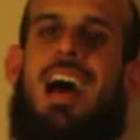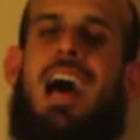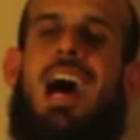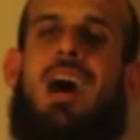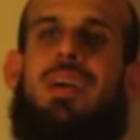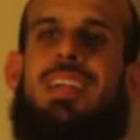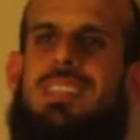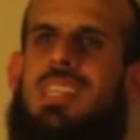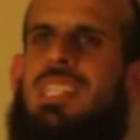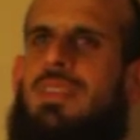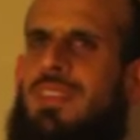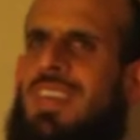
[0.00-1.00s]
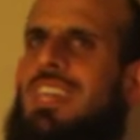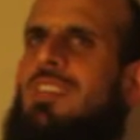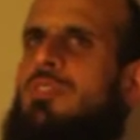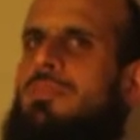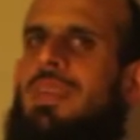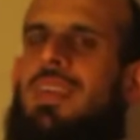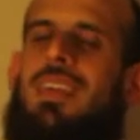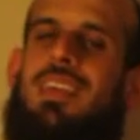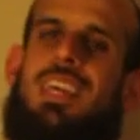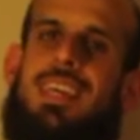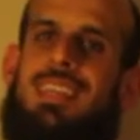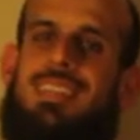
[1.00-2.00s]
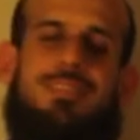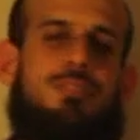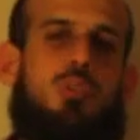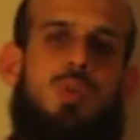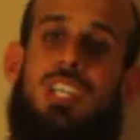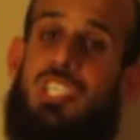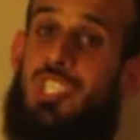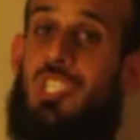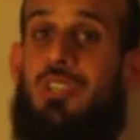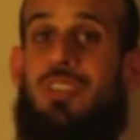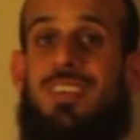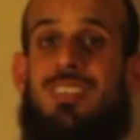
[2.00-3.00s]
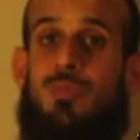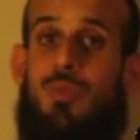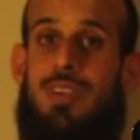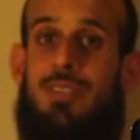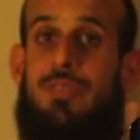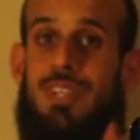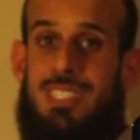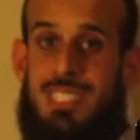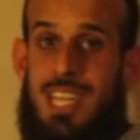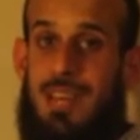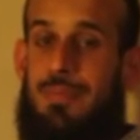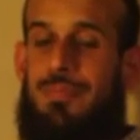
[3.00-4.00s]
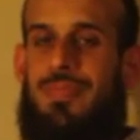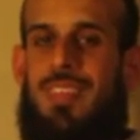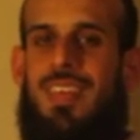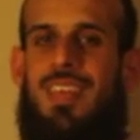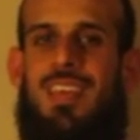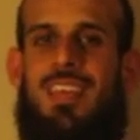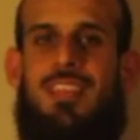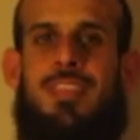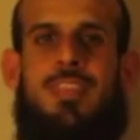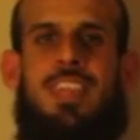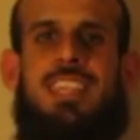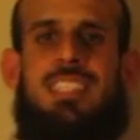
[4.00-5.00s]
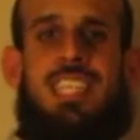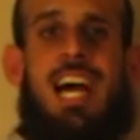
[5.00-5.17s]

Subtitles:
how insignificant you would be. He could crush you in one footstep. These